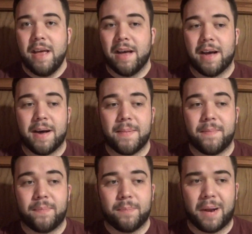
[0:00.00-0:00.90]

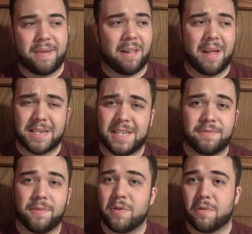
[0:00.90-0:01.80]
But I've got a lot of stuff
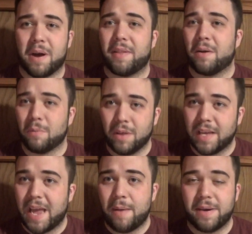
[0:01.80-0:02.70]
floating around that I really
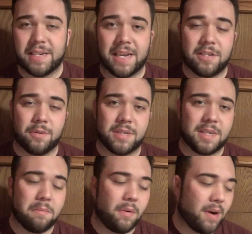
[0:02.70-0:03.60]
can't wait to get to at
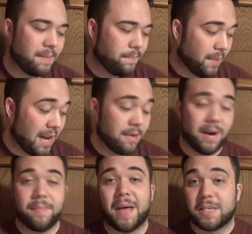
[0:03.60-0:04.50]
some point. But
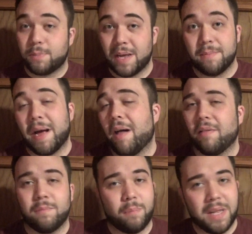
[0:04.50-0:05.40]
anyway, that's Pen Pal.
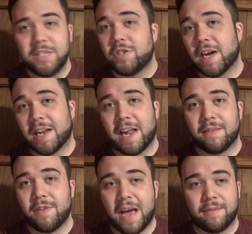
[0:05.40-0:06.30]
Please check it out
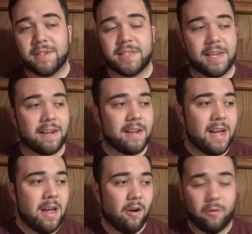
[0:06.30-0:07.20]
if you haven't seen it
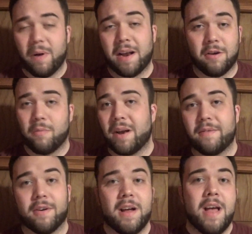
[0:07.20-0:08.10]
or read it or
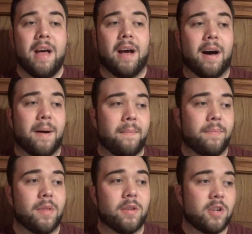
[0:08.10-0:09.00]
whatever.
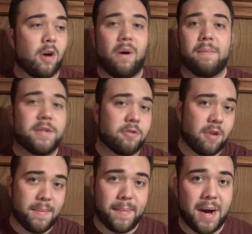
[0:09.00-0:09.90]
Go on Mr.
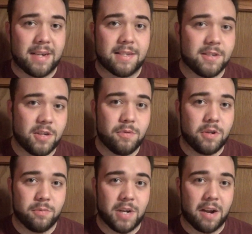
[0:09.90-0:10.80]
Creepypasta's
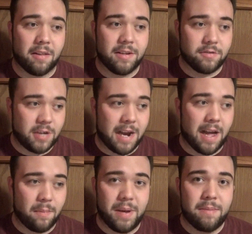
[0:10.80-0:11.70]
YouTube channel and check
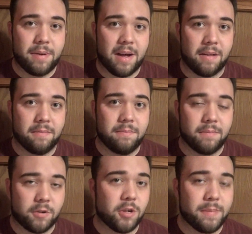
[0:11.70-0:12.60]
out Pen Pal.
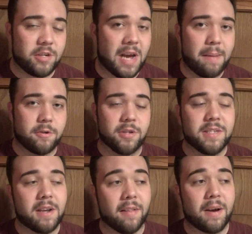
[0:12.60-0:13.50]
There should be chapters
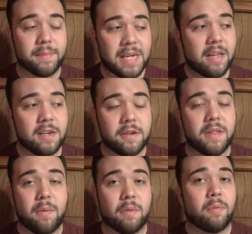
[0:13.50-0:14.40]
listed on there. I'm telling you, dude,
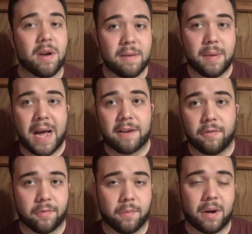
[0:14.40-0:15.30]
they were pretty
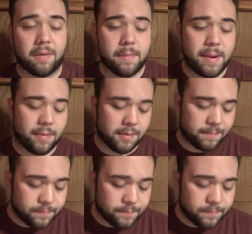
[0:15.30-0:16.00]
impactful from what I remember.